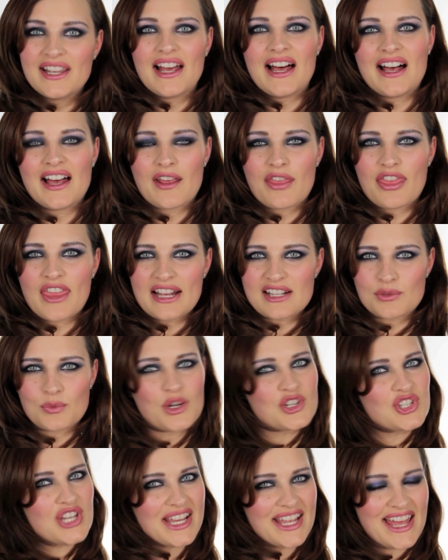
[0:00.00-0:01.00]
Thanks for
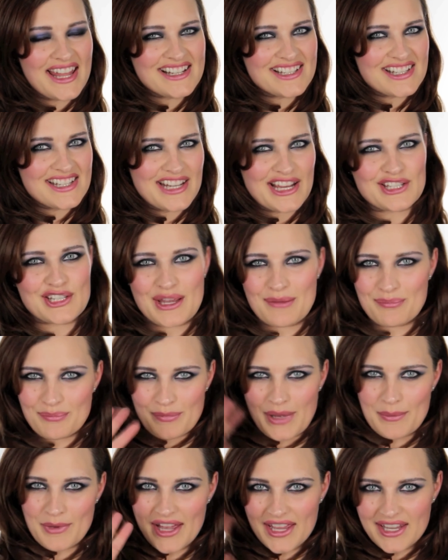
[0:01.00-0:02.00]
watching, and I'll see you next time.
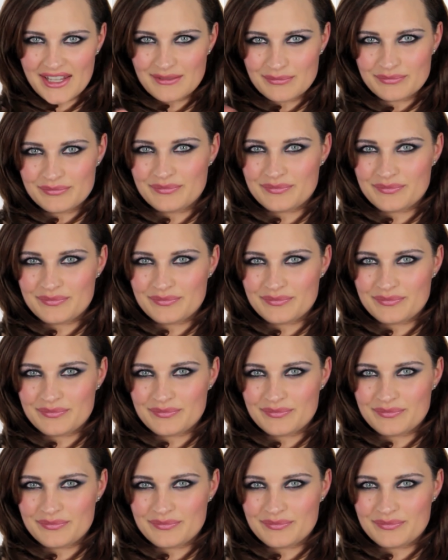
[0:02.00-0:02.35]
Bye bye.